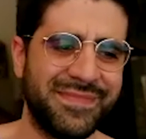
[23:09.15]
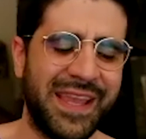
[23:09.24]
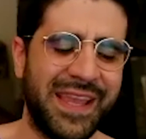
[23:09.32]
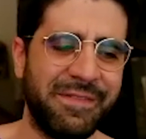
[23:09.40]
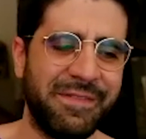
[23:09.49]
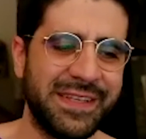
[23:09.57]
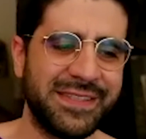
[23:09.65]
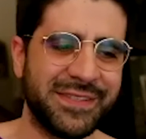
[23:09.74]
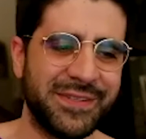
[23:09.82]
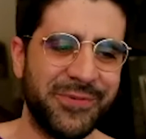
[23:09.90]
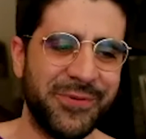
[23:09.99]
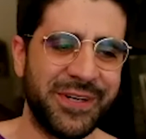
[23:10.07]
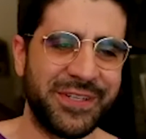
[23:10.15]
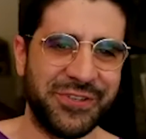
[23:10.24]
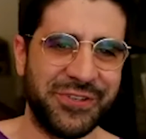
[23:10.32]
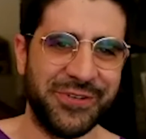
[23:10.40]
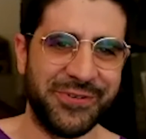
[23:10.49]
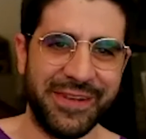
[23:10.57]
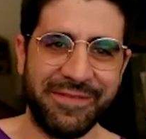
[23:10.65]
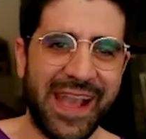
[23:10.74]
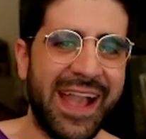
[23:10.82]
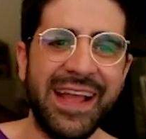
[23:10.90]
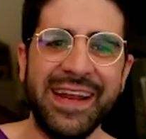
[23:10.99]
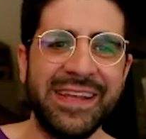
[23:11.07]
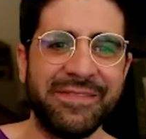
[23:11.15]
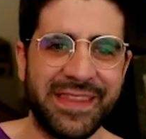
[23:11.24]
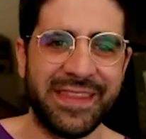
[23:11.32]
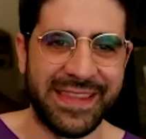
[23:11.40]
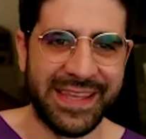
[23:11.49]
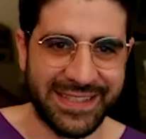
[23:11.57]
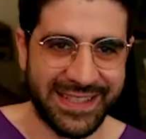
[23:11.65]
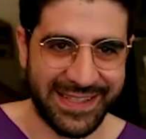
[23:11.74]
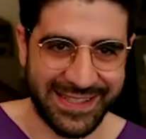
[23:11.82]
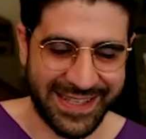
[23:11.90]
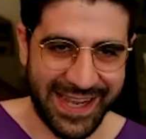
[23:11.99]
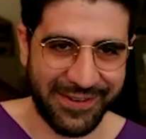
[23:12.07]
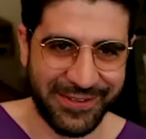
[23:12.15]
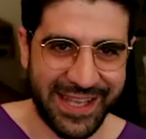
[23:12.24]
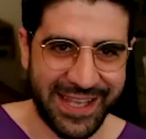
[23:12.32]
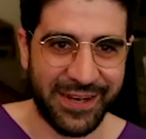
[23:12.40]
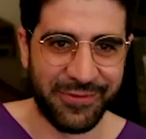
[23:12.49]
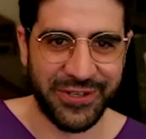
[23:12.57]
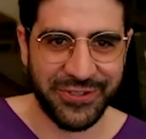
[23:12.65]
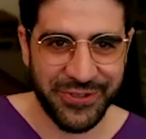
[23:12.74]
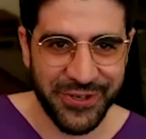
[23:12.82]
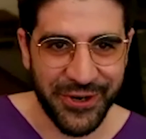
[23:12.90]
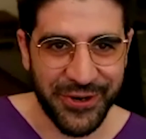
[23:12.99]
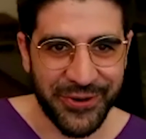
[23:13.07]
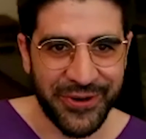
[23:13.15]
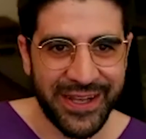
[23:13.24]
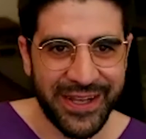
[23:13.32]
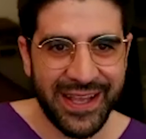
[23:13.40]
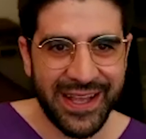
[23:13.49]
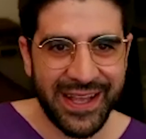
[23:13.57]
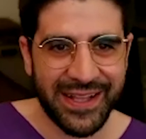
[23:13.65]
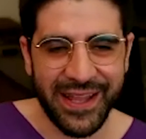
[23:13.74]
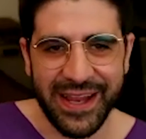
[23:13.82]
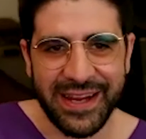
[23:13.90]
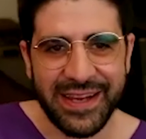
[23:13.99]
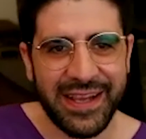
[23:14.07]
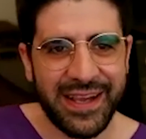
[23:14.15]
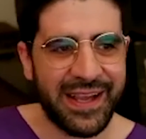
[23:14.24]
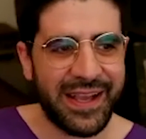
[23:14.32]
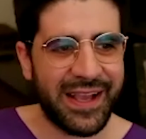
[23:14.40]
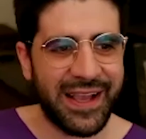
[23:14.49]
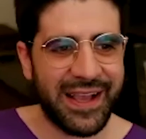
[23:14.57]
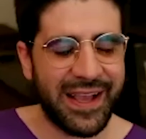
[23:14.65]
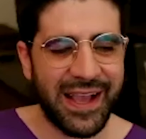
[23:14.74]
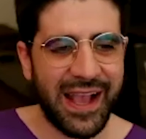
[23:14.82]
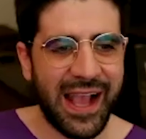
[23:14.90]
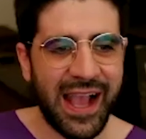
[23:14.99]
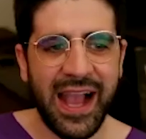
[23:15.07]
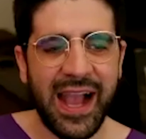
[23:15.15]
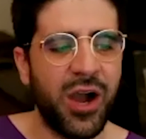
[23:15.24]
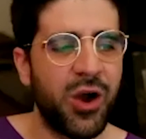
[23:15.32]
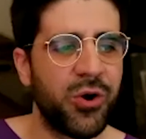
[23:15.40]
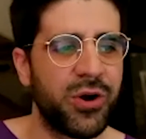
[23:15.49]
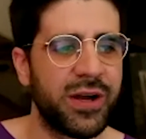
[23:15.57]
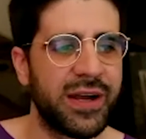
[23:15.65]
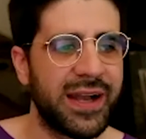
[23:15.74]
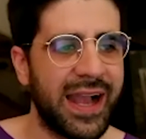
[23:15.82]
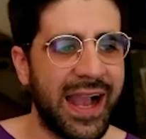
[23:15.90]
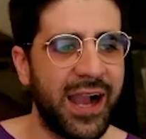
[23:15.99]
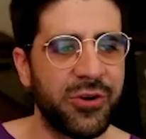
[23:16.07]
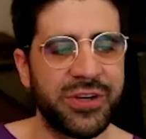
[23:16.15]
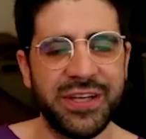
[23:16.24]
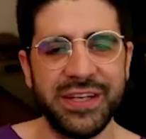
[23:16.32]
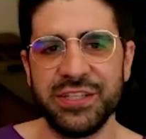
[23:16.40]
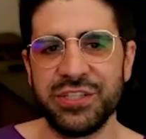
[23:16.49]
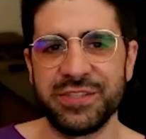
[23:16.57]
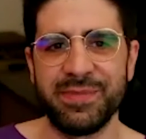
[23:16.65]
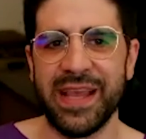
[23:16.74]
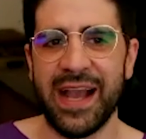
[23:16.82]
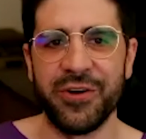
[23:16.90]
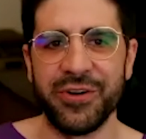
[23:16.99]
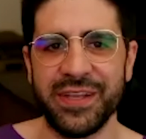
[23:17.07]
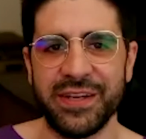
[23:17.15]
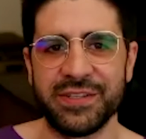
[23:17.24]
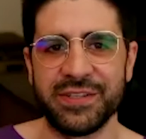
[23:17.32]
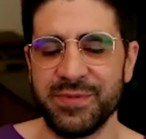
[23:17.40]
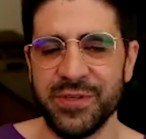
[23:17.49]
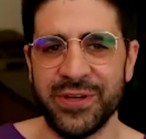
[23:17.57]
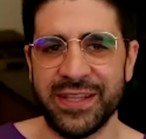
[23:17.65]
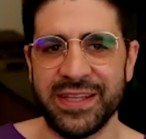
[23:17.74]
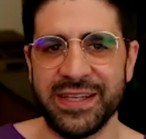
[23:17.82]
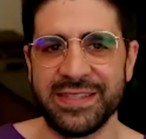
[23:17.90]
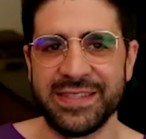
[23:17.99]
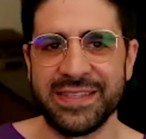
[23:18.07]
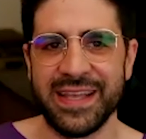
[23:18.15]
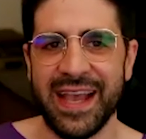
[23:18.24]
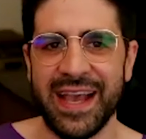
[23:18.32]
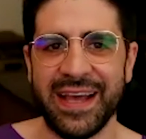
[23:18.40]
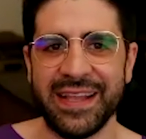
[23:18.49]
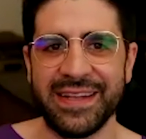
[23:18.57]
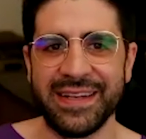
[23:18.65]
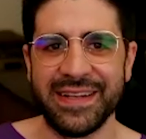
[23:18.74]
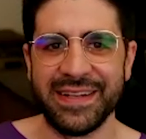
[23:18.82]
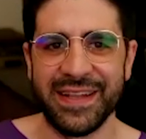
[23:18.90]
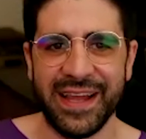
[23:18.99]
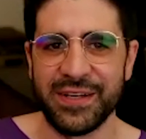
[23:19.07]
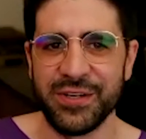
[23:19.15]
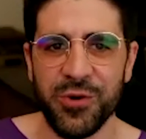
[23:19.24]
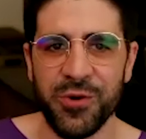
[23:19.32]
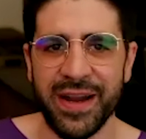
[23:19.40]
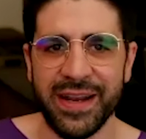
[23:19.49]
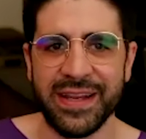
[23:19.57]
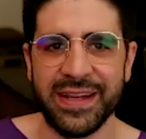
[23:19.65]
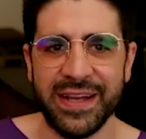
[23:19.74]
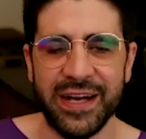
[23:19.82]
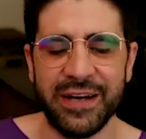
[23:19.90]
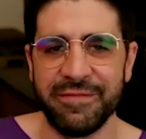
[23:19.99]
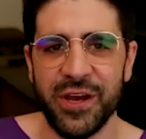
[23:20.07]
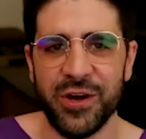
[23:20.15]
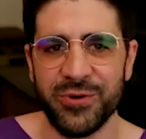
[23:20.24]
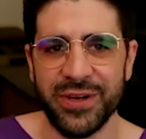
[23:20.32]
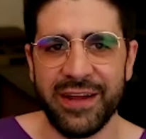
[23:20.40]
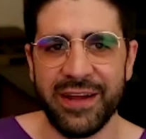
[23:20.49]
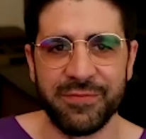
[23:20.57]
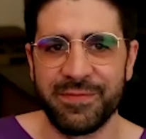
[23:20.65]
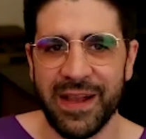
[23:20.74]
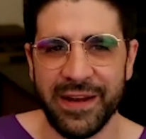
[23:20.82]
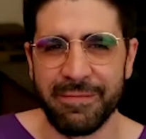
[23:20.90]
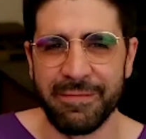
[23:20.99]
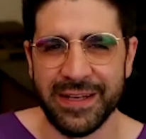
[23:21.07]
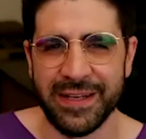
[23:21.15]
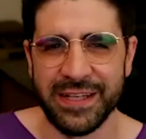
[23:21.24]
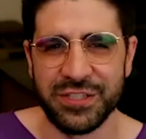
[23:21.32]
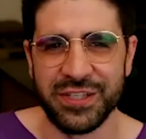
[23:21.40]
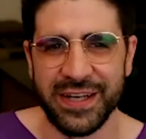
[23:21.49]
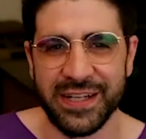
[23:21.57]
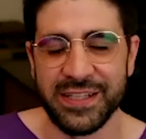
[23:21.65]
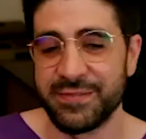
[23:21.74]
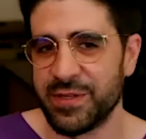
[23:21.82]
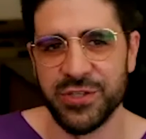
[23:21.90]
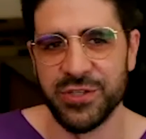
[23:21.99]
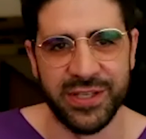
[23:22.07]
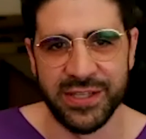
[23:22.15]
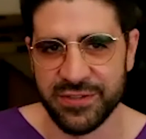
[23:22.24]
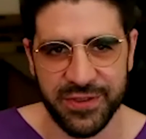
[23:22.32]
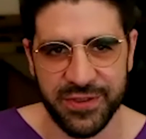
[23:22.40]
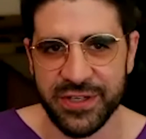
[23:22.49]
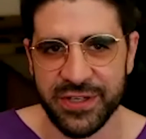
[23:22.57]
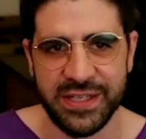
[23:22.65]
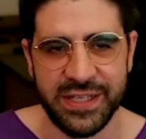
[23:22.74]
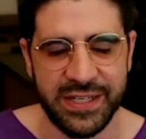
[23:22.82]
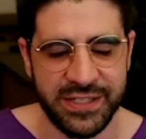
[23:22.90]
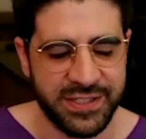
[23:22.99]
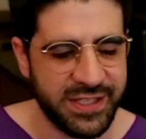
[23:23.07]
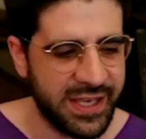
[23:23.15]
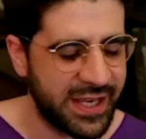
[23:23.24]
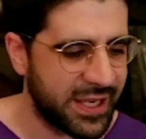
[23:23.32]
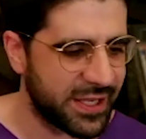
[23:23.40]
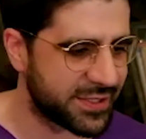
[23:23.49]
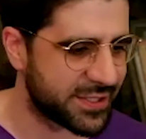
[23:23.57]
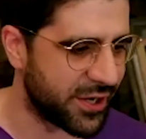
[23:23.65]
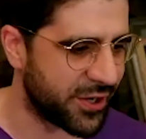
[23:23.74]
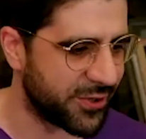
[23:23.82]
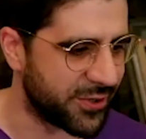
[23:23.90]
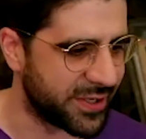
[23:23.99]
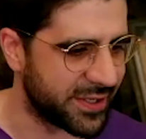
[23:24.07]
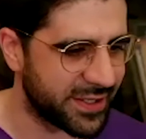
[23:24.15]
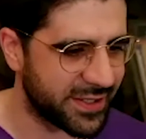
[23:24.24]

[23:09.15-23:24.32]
if this were true, if any of the things that this guy was saying were true, like how how could he just be out here spewing this and like nobody of note would ever kind of pay attention? And he's been doing this for 30 years. So,